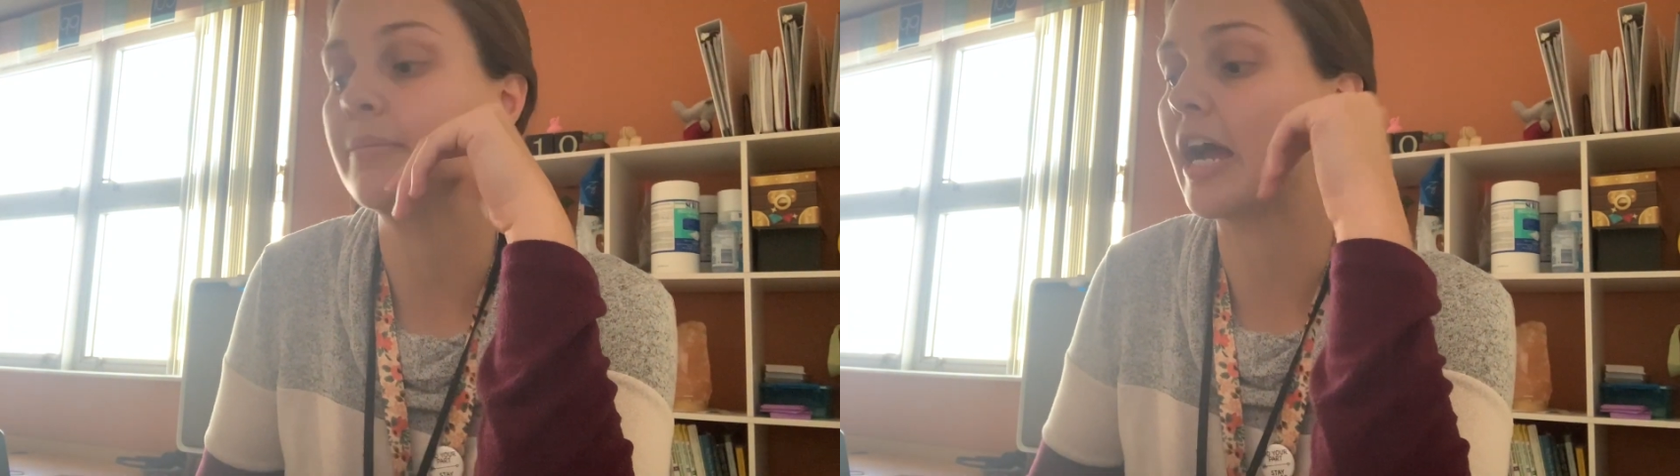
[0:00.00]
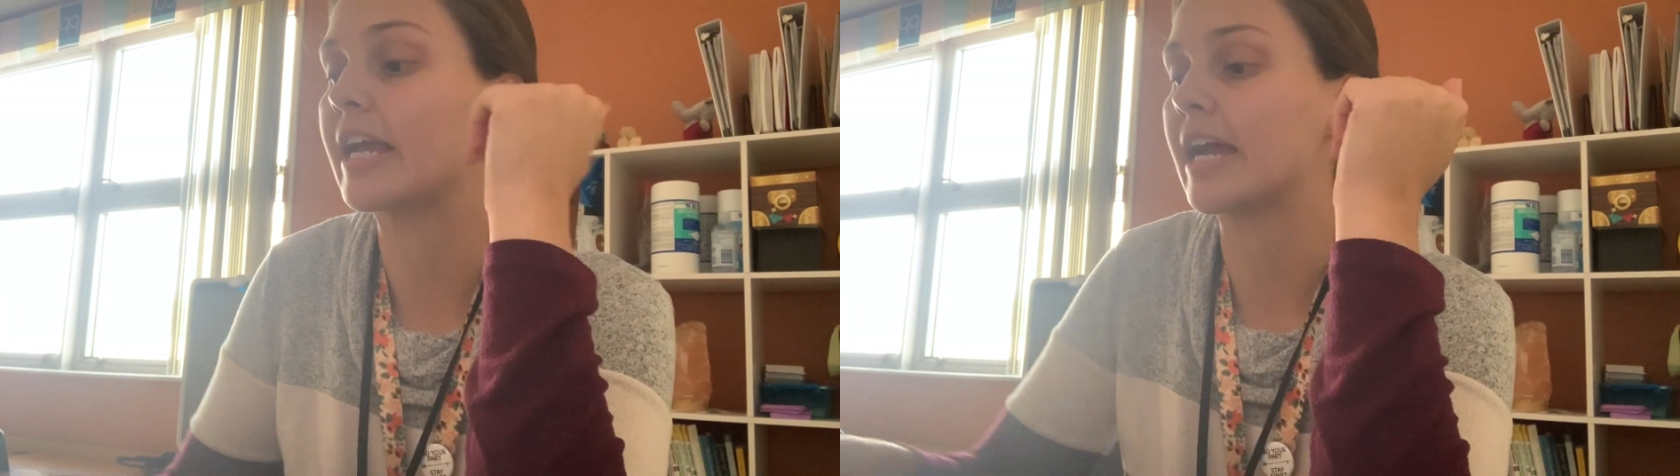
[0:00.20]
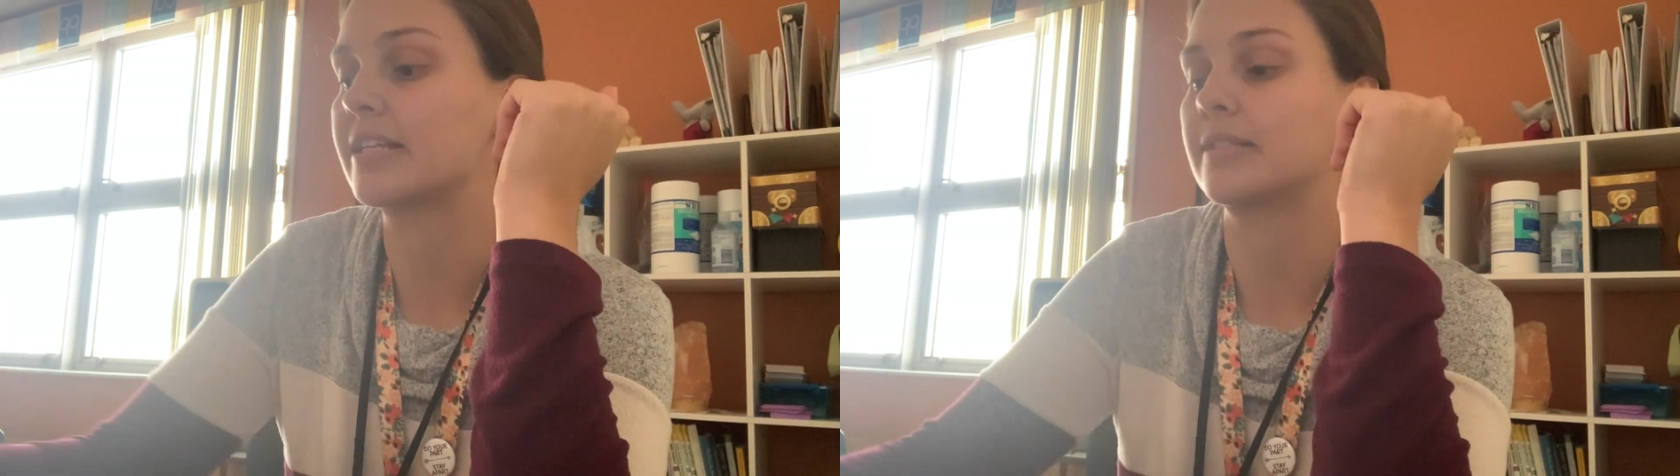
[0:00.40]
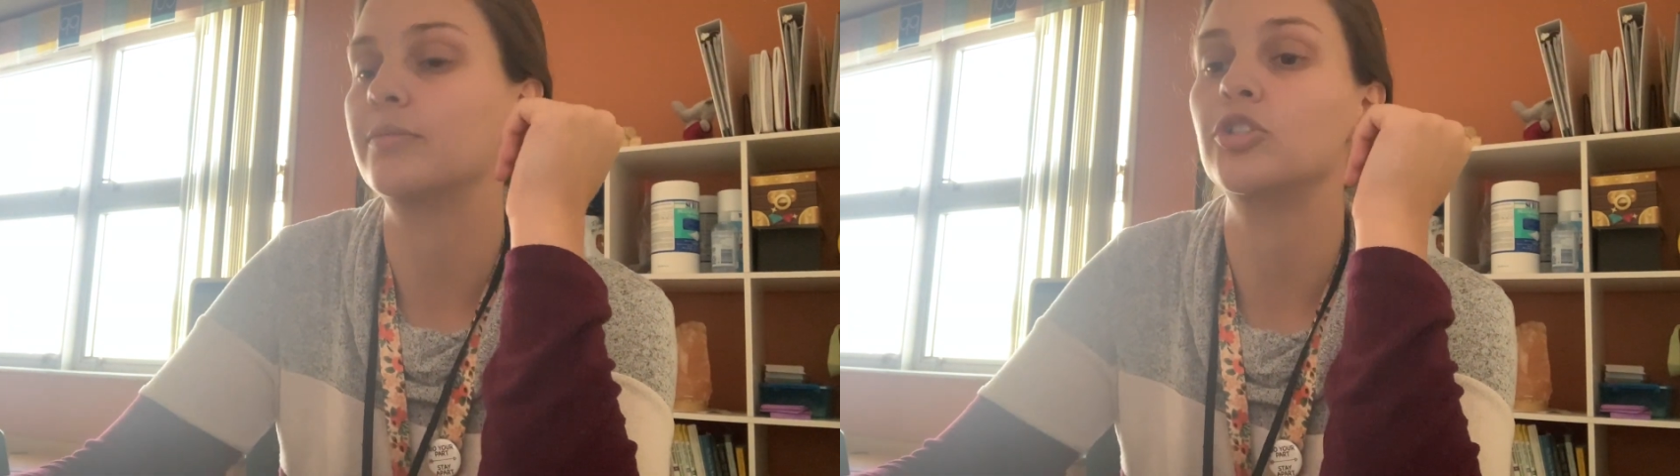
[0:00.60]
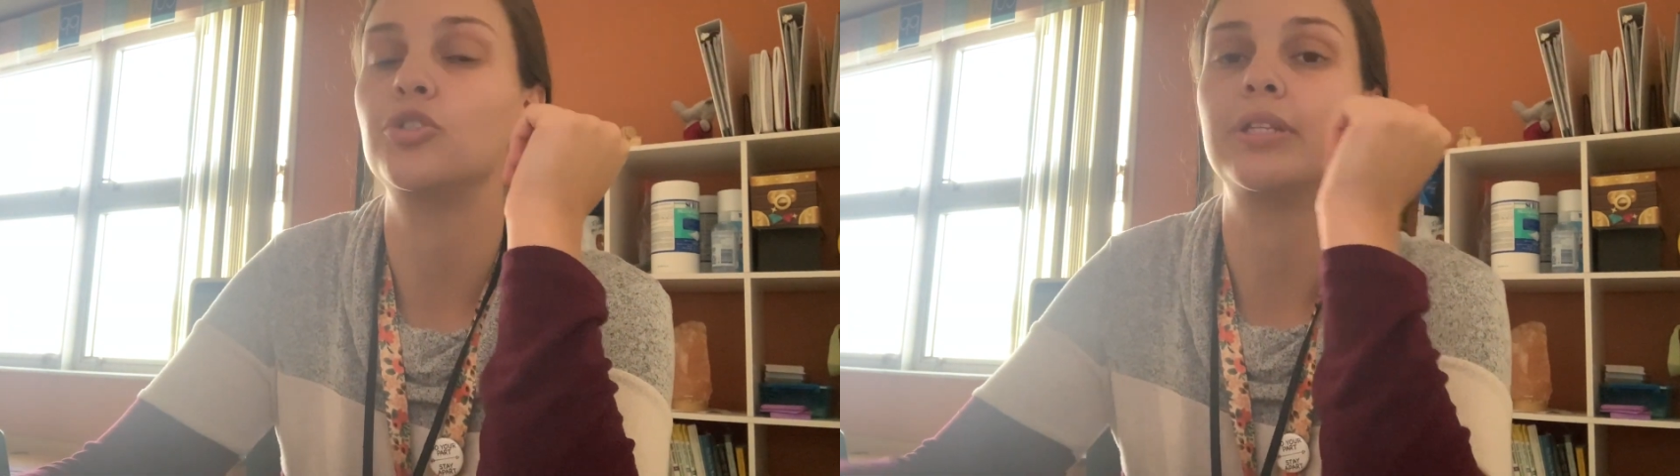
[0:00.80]
I asked them
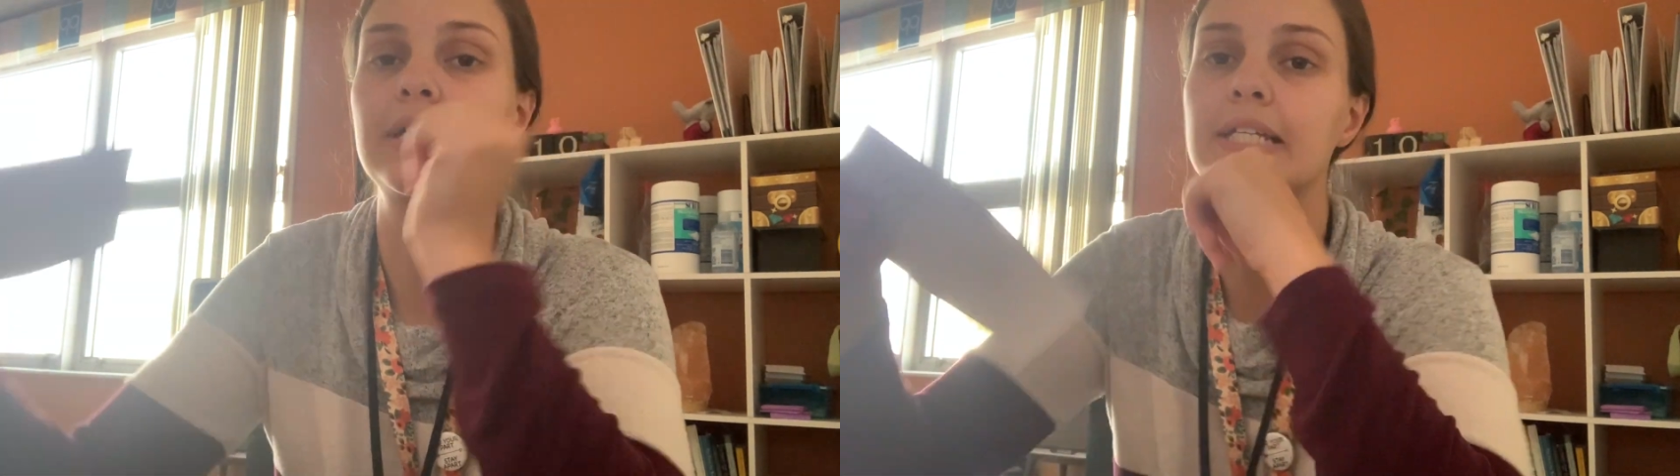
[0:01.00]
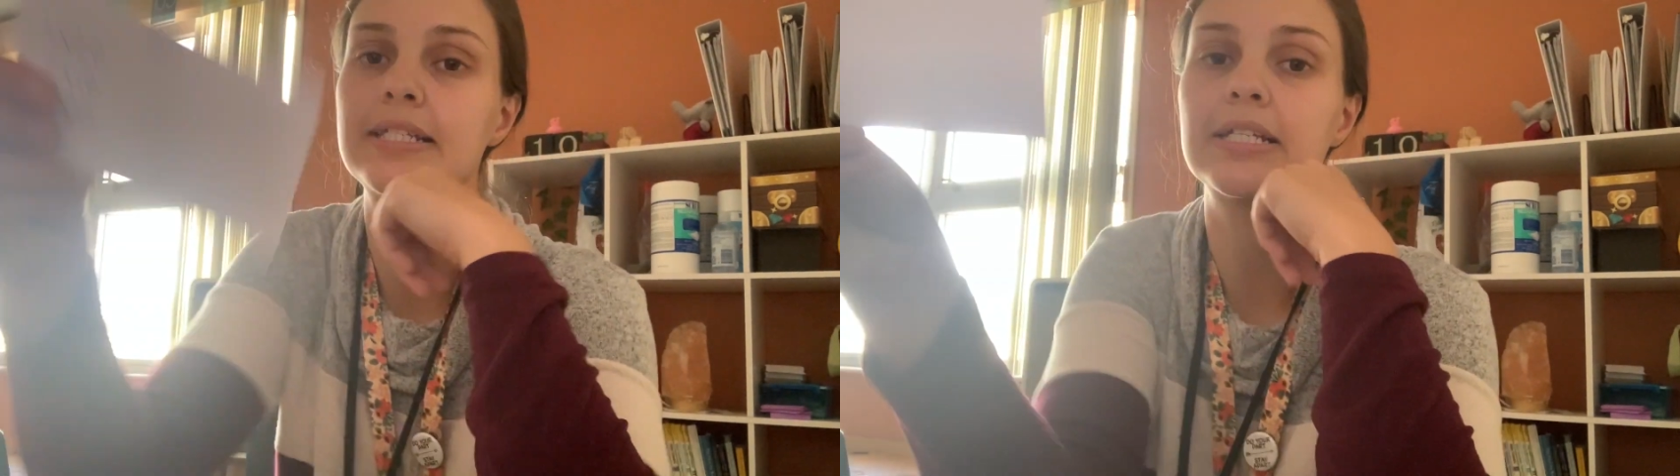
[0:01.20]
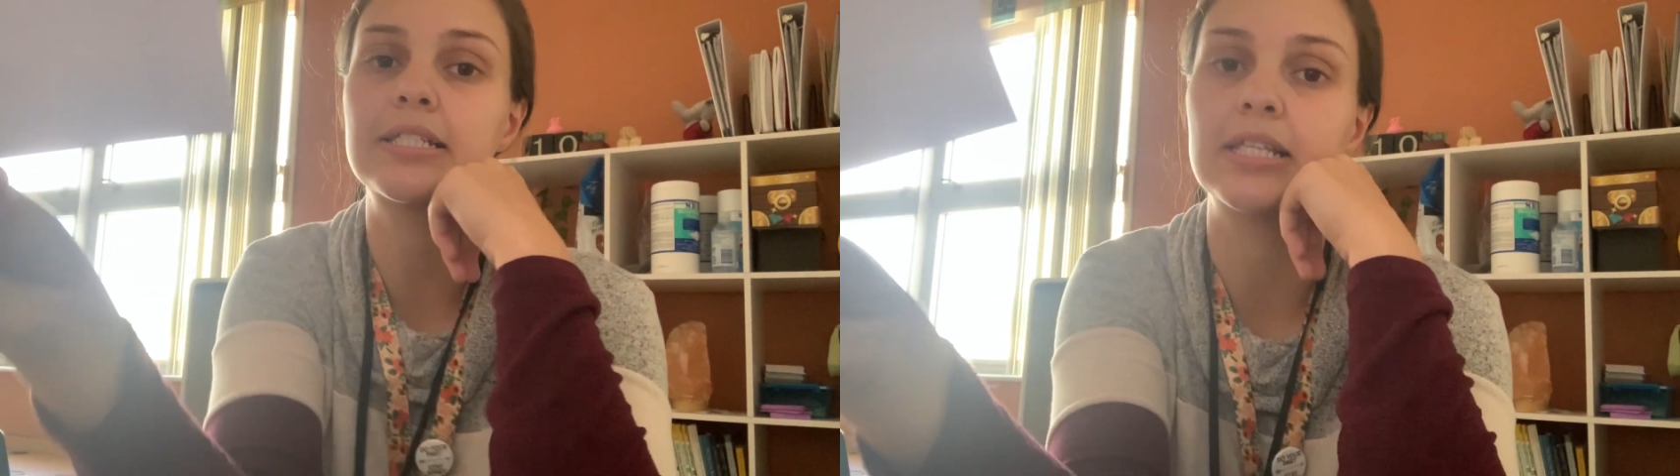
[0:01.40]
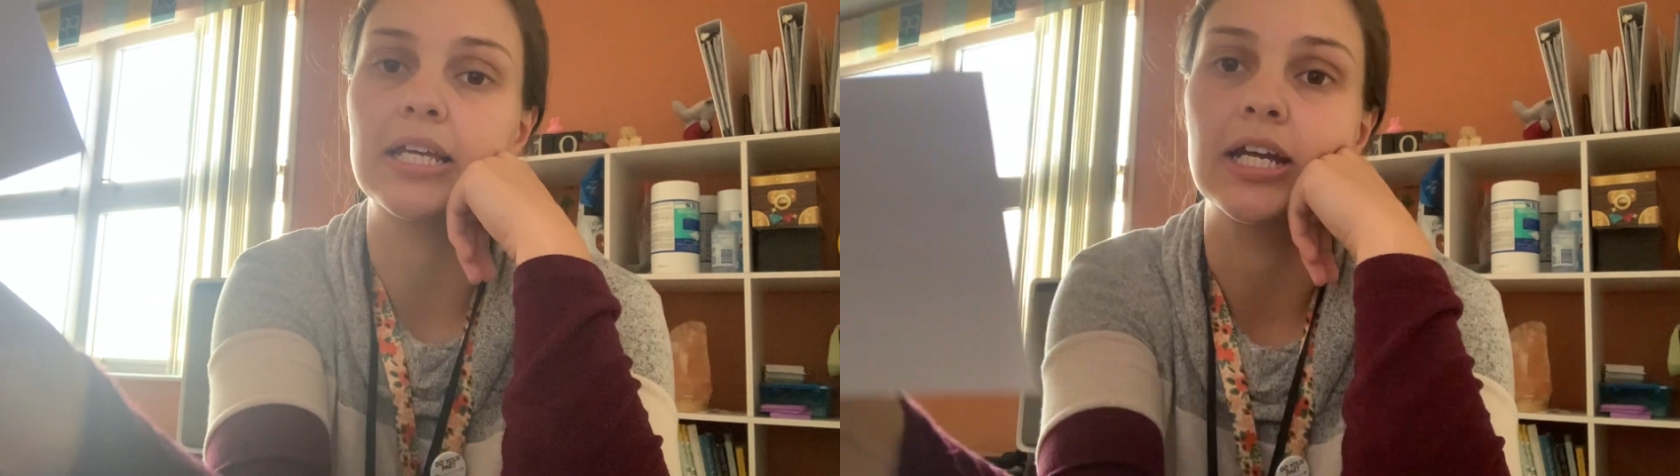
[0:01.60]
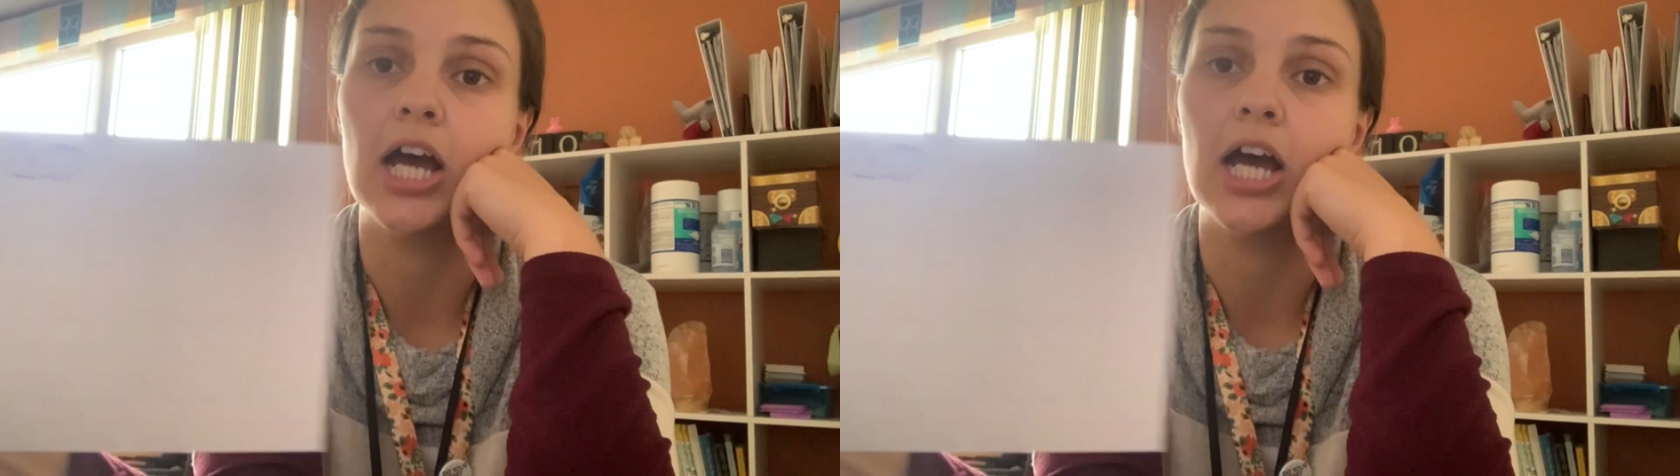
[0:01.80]
to do the easiest thing,